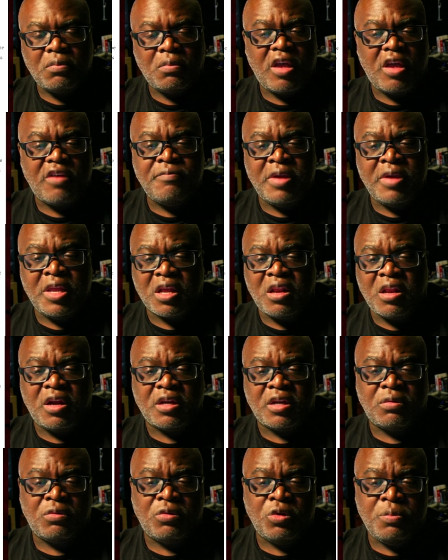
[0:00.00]
I've made it clear
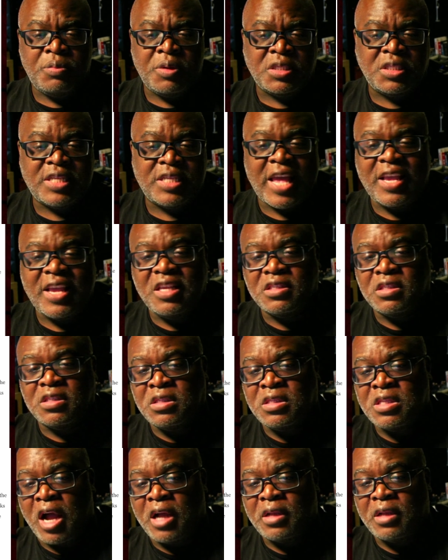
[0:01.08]
to Rubens that he's
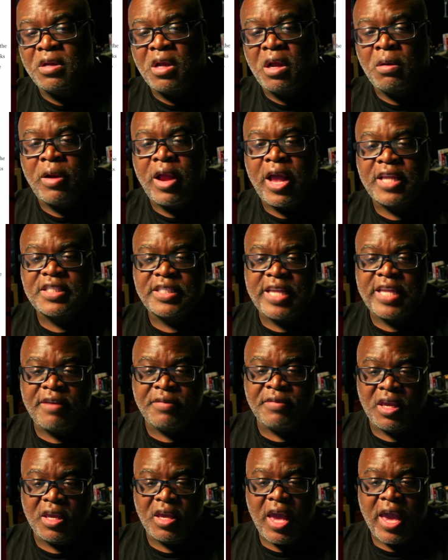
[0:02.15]
not to harass
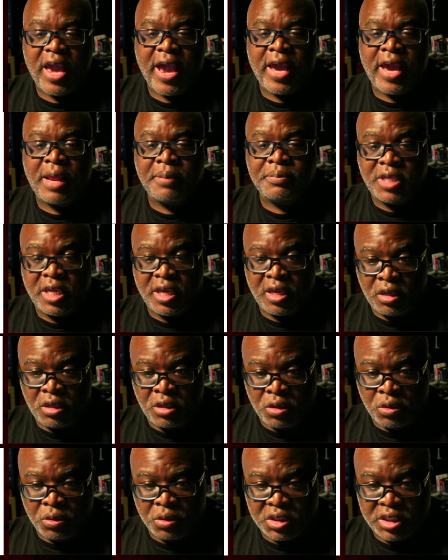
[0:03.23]
Savvy, and I'm telling
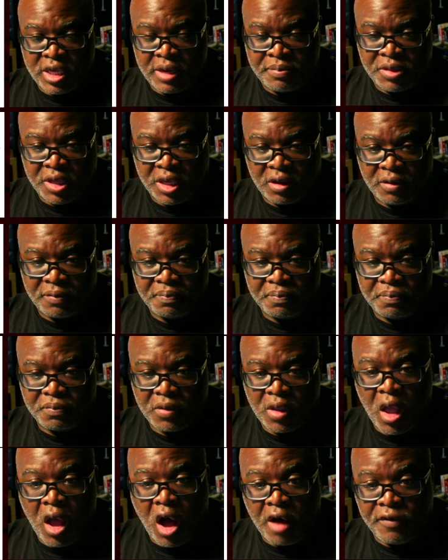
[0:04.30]
you the same thing.
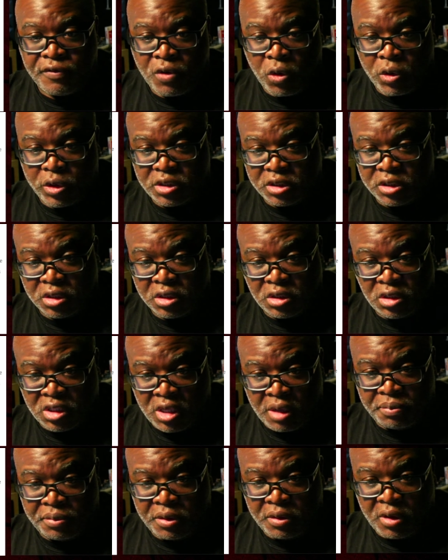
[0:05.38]
Of course, this is
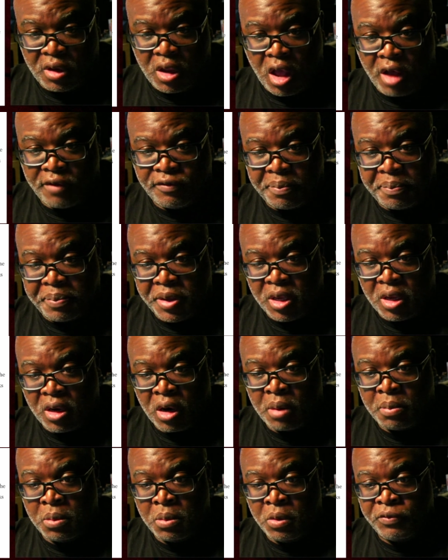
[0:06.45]
something of a
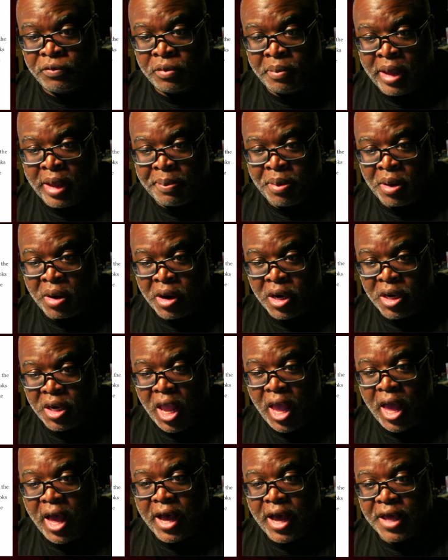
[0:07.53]
PR move on my part.
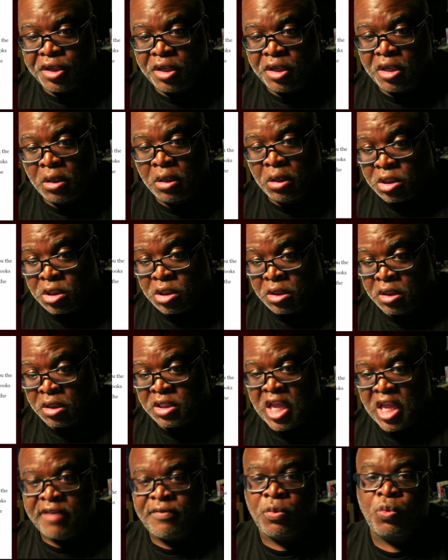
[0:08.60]
I think it looks good
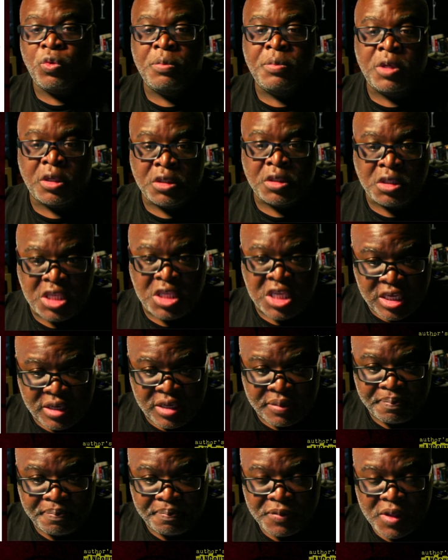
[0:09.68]
to have a woman on the
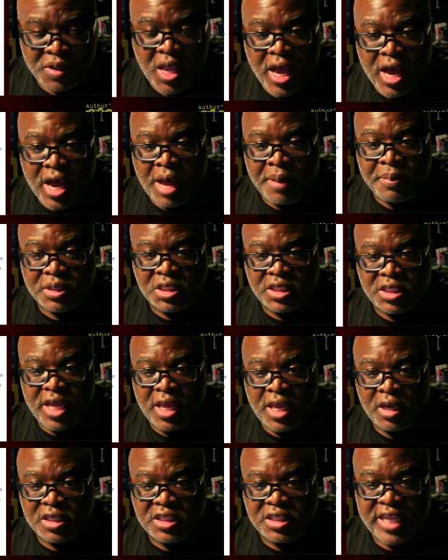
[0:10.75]
team. I'm
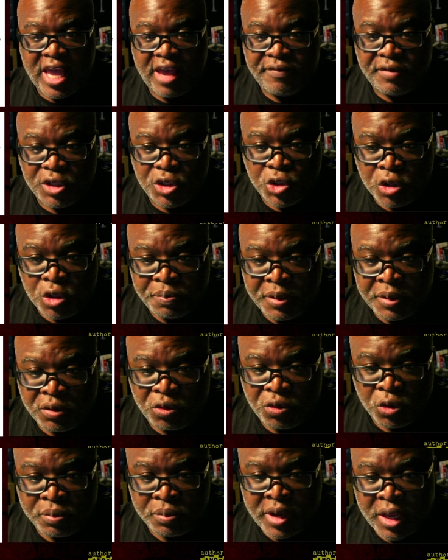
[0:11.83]
assigning Savvy to your pit
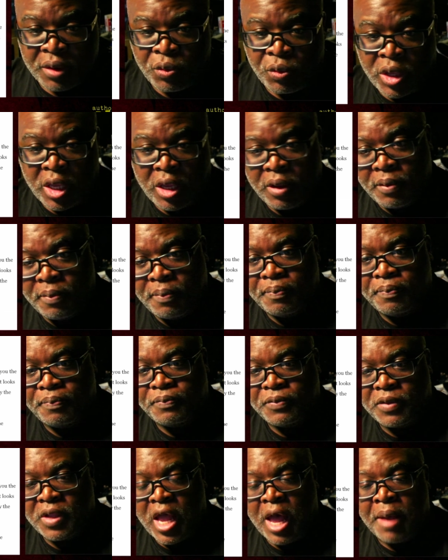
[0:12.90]
crew, by the way.
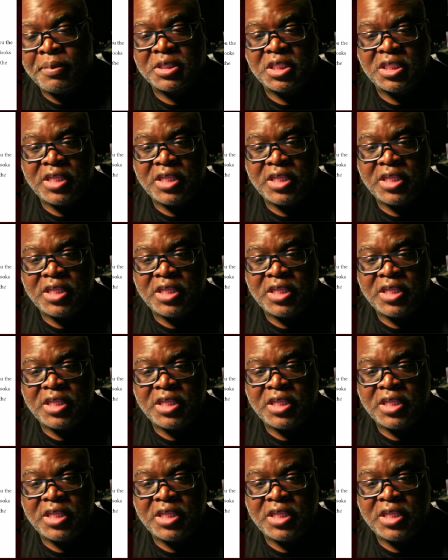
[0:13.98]
I